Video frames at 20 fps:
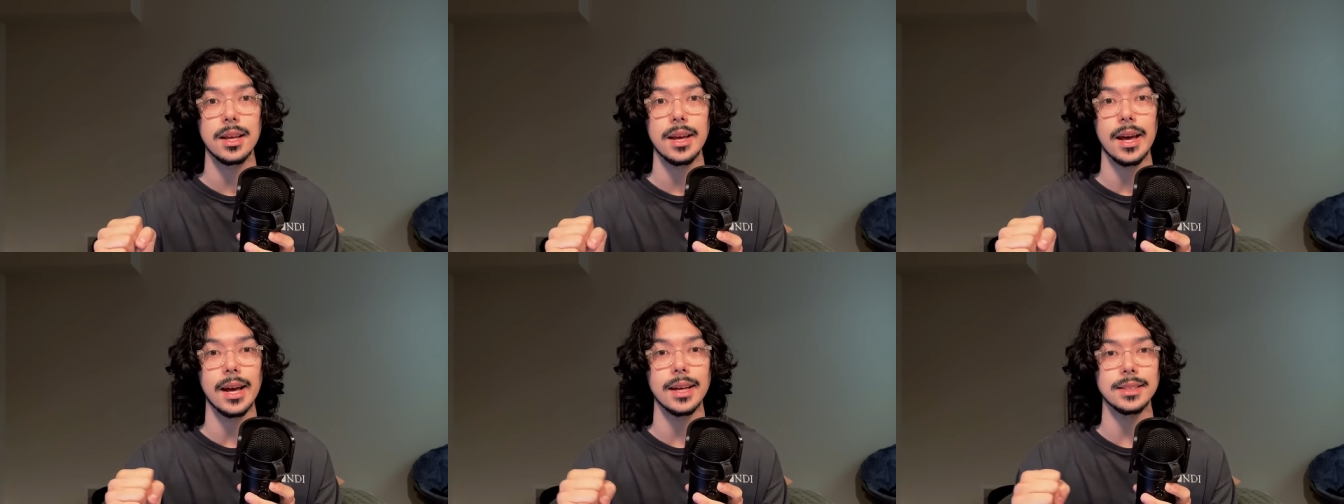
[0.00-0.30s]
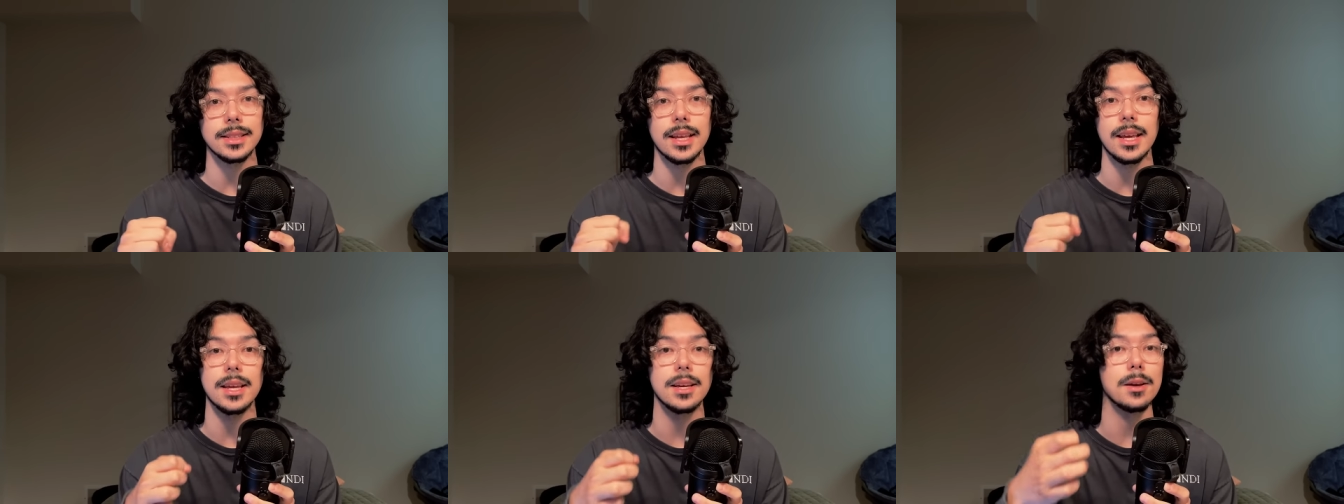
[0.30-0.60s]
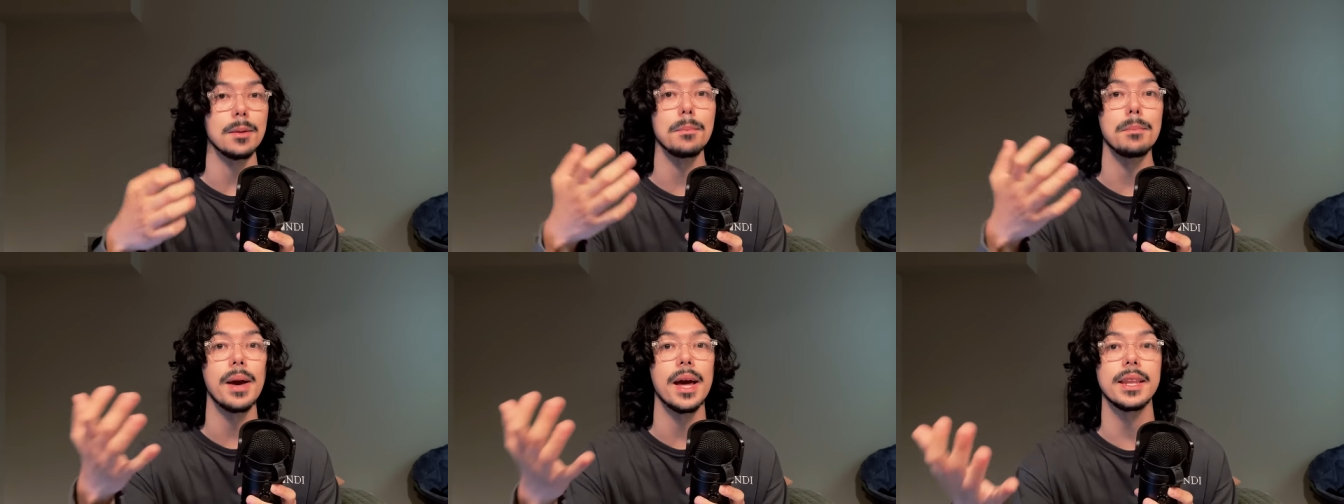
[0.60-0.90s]
as a
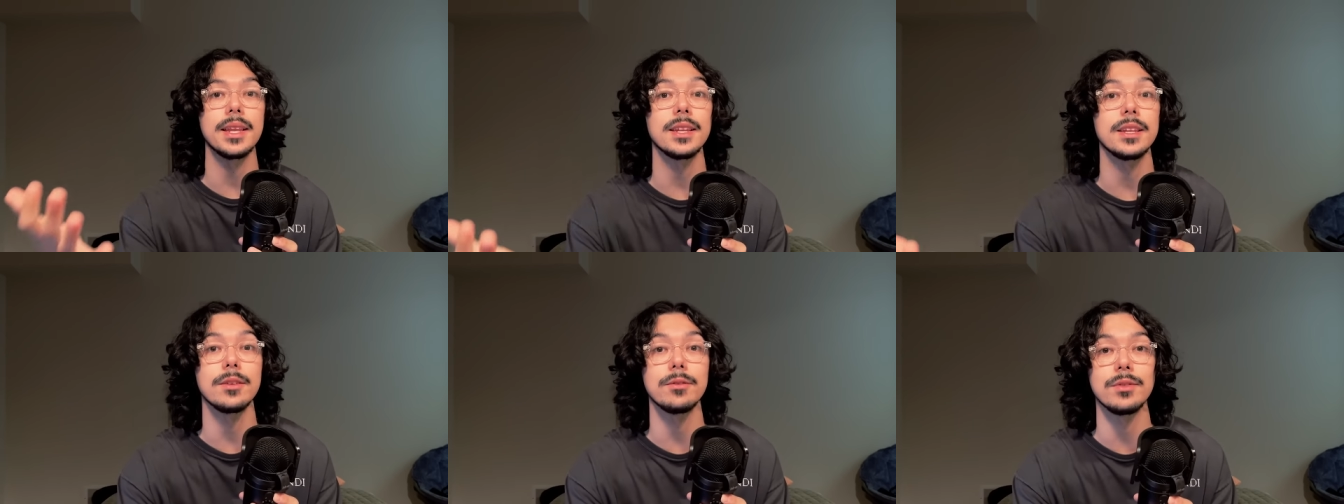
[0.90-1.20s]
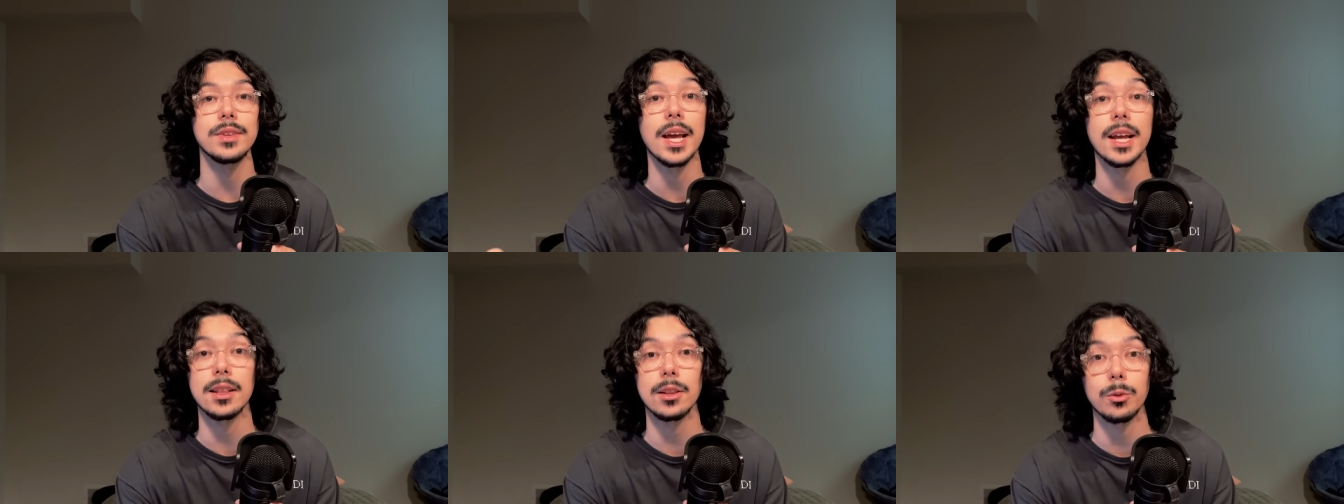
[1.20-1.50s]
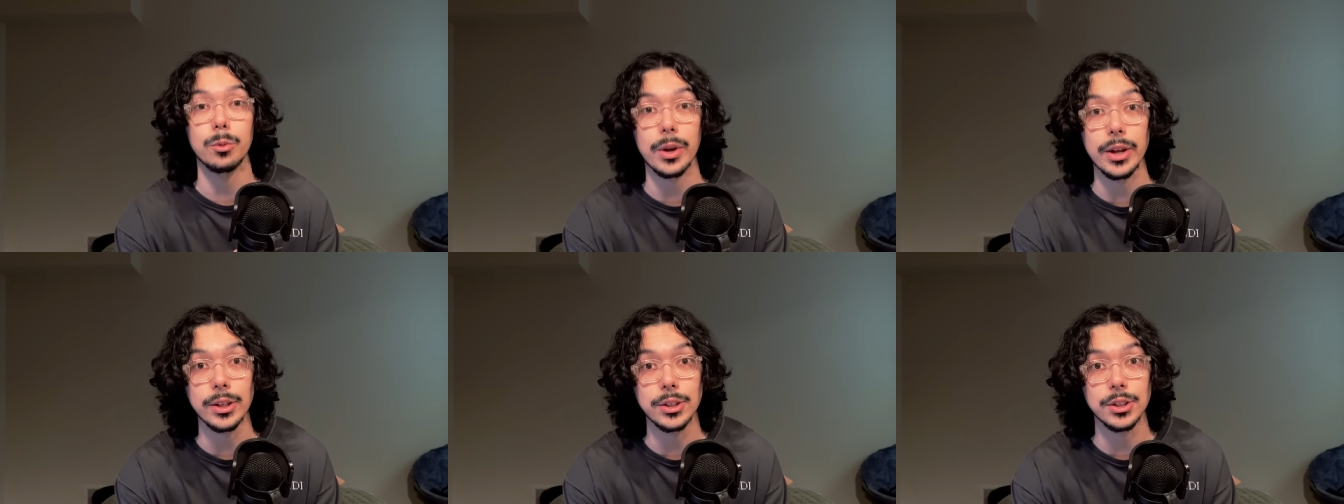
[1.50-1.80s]
competitive
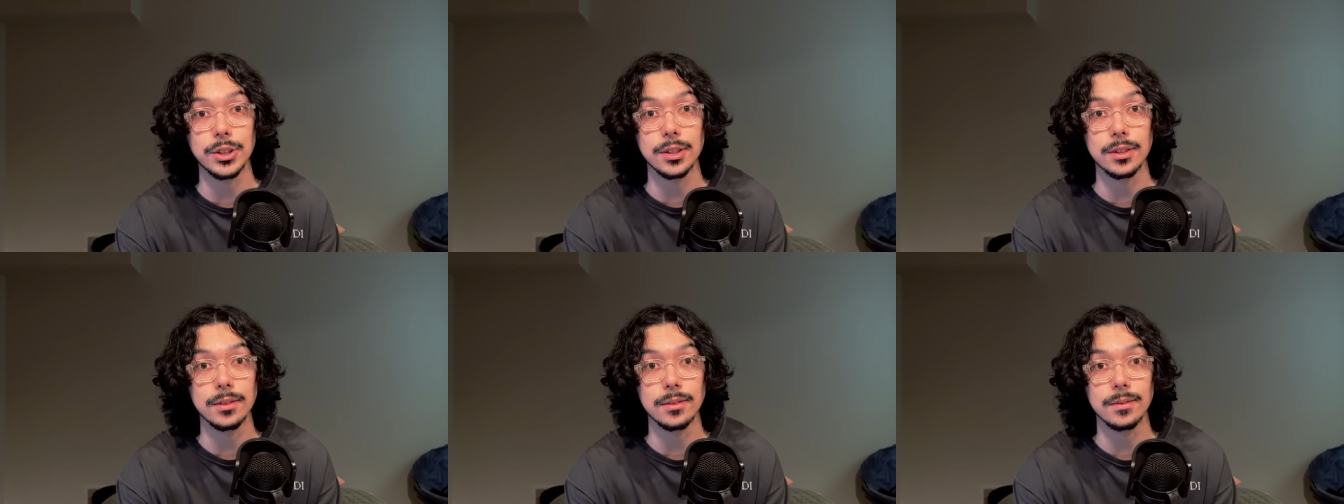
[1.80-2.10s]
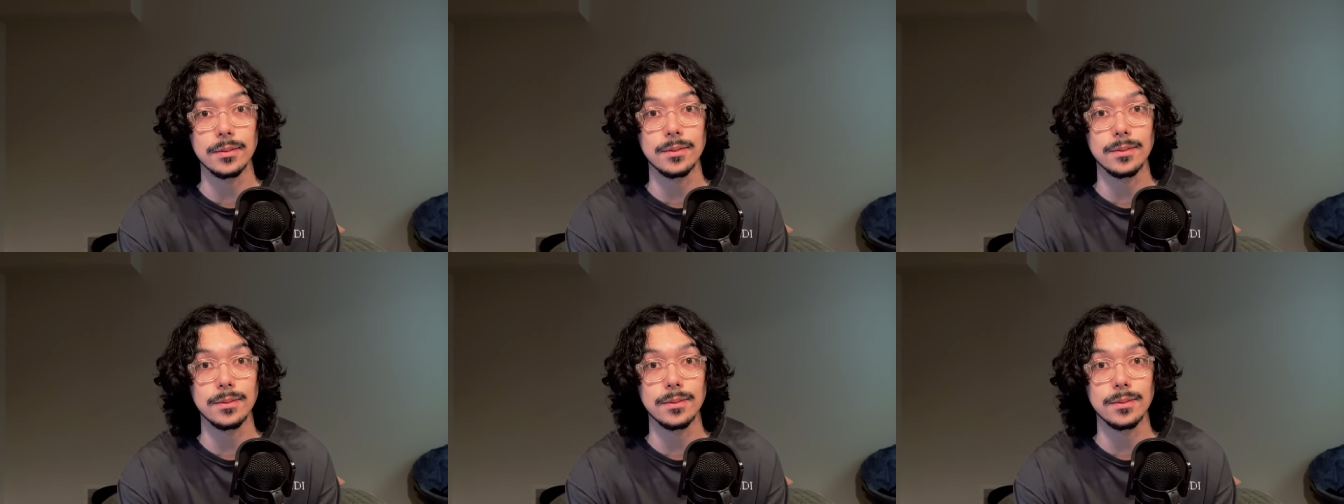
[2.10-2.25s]
declaration.